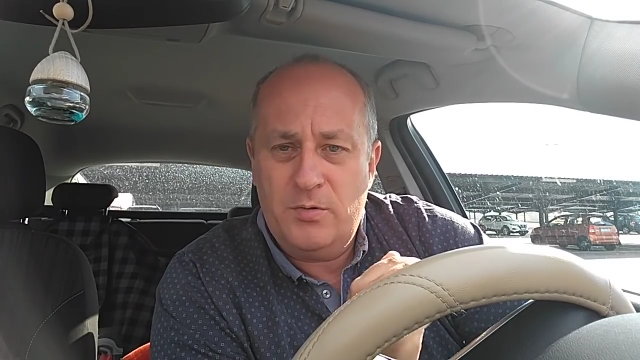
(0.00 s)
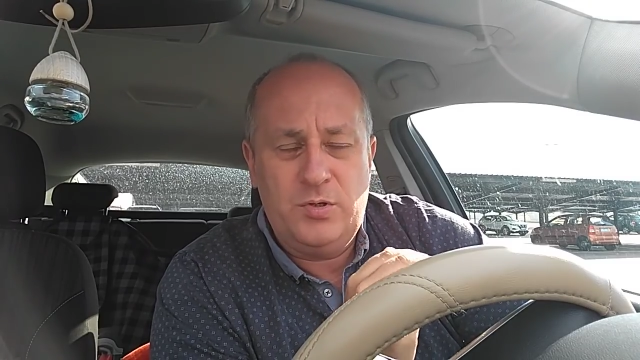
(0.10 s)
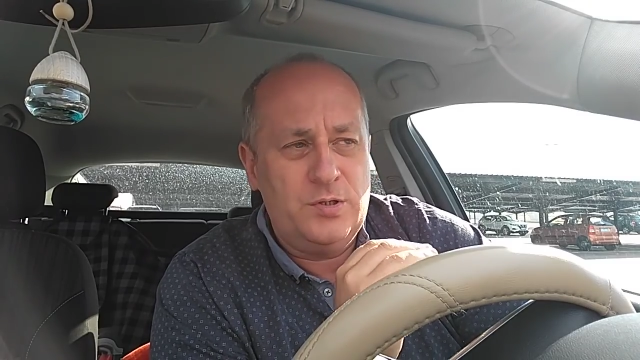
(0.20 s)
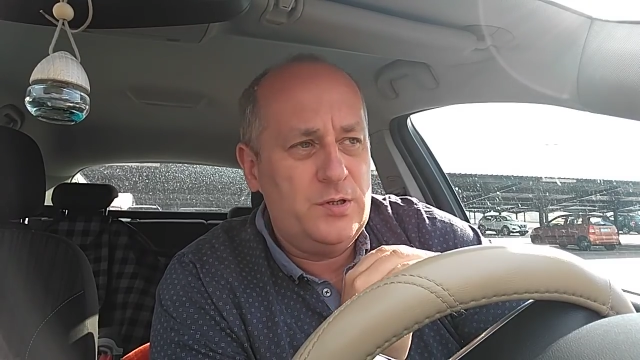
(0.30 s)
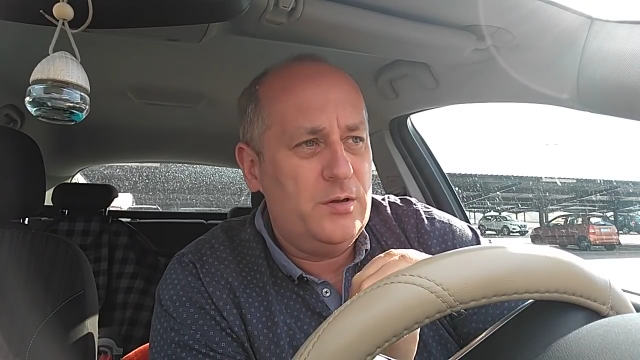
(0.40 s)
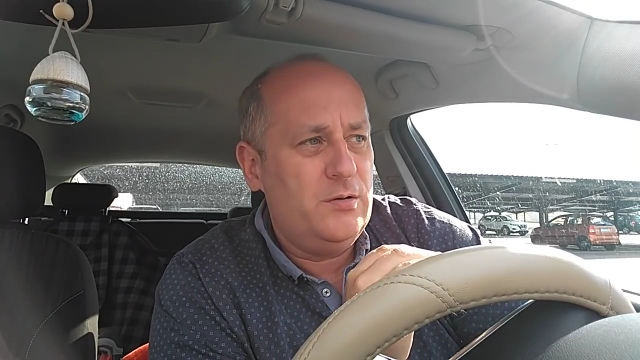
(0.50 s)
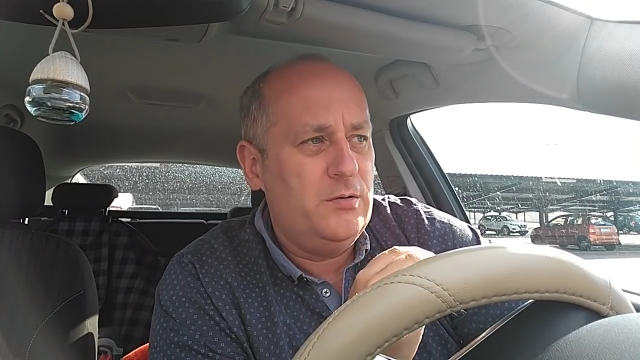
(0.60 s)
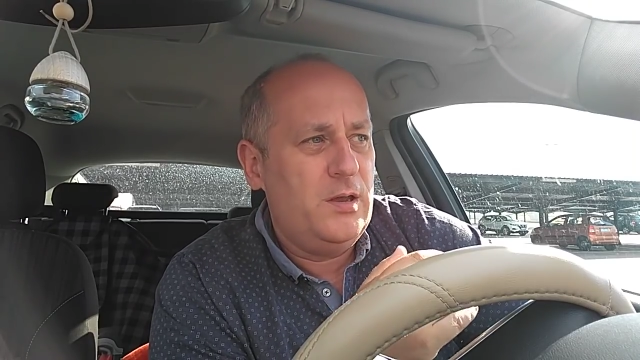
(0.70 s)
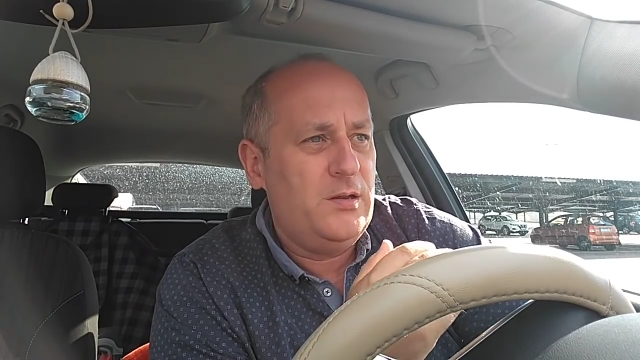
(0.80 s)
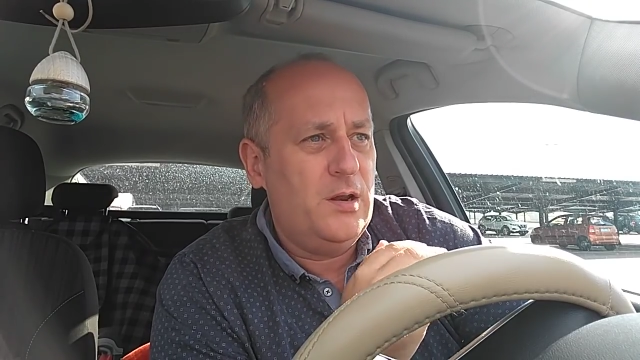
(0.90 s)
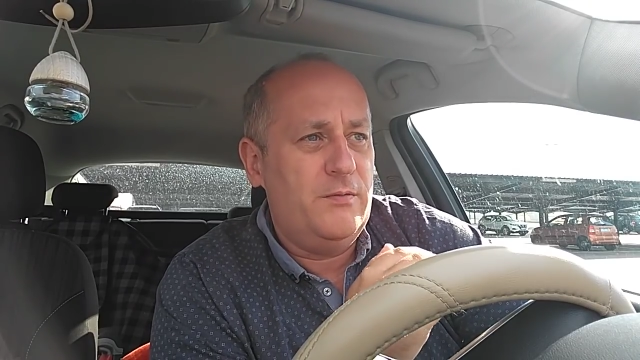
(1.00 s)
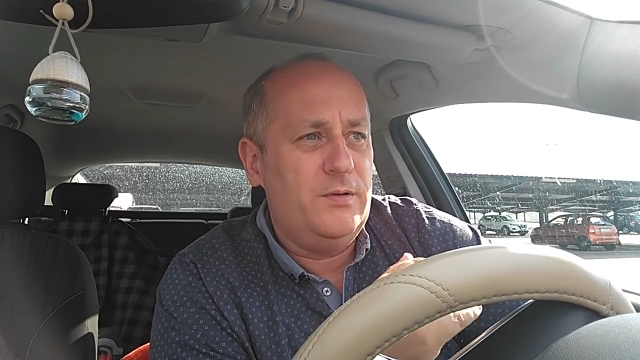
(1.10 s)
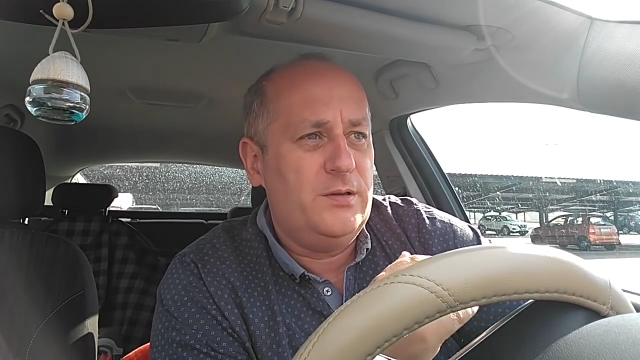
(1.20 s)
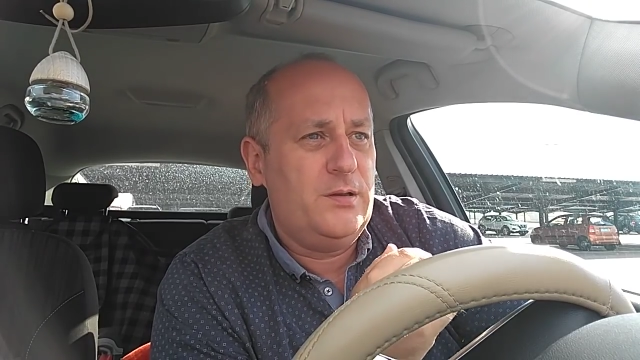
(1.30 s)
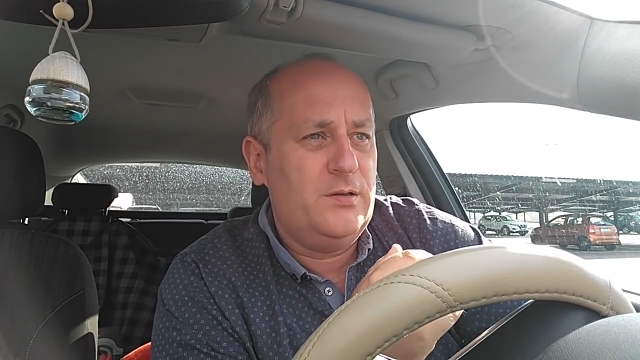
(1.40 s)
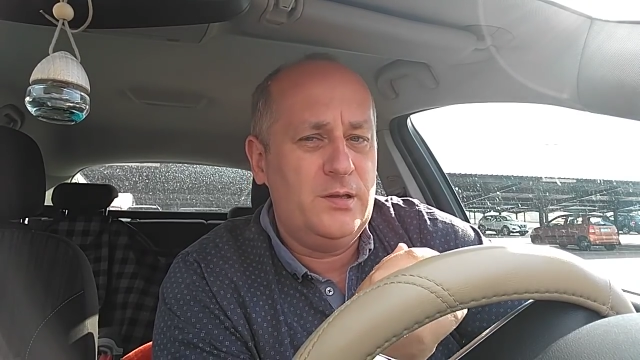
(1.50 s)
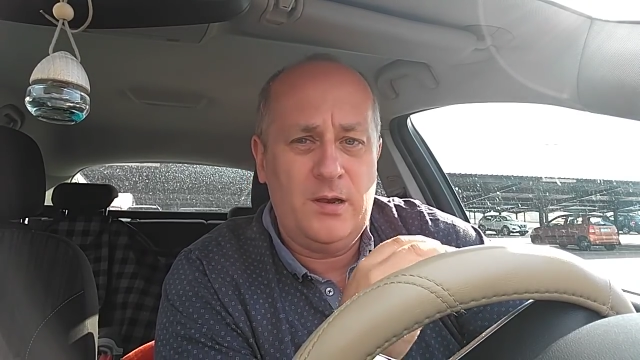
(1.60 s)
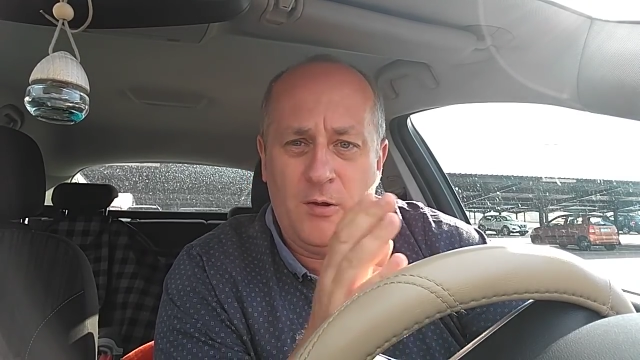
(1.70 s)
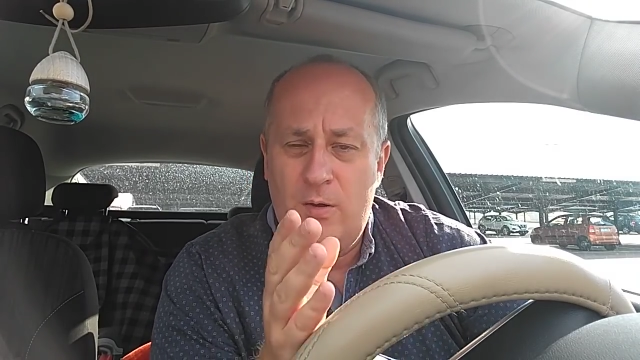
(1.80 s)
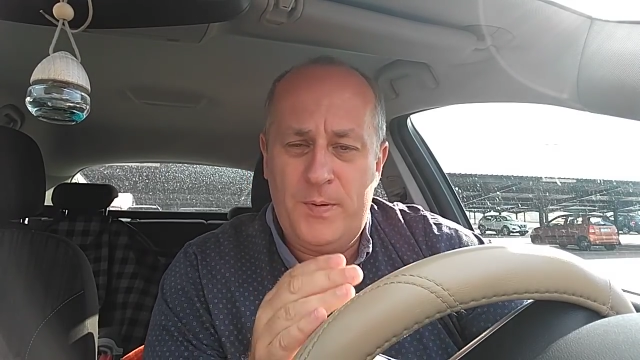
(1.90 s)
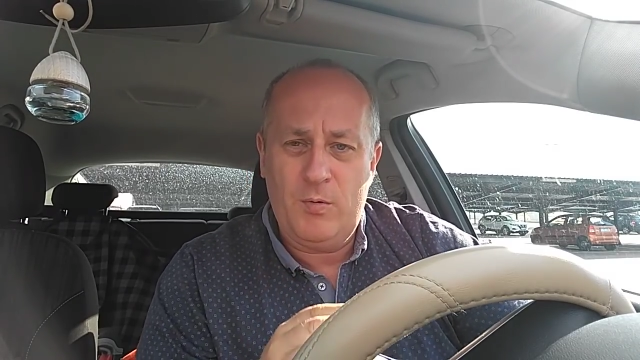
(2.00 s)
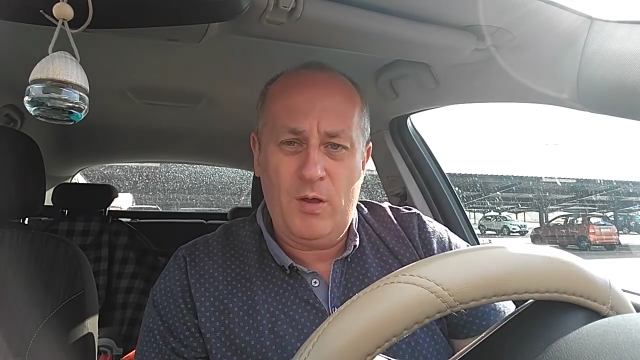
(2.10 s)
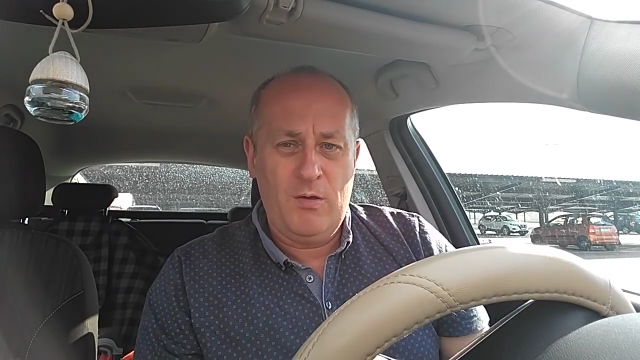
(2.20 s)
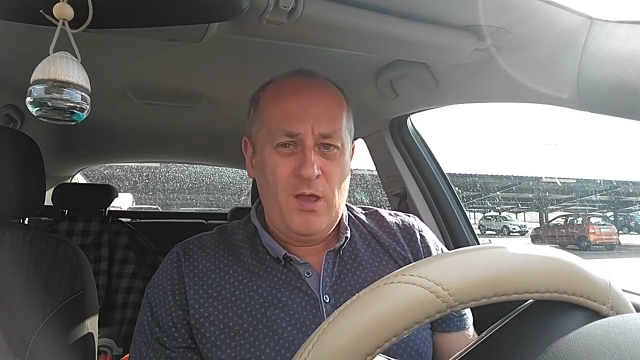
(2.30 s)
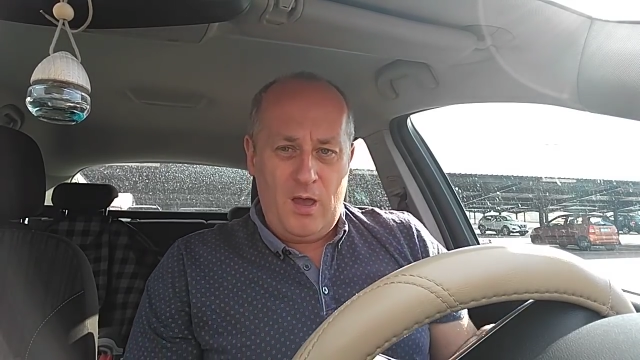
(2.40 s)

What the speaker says: Just do, because I know a lot of people go,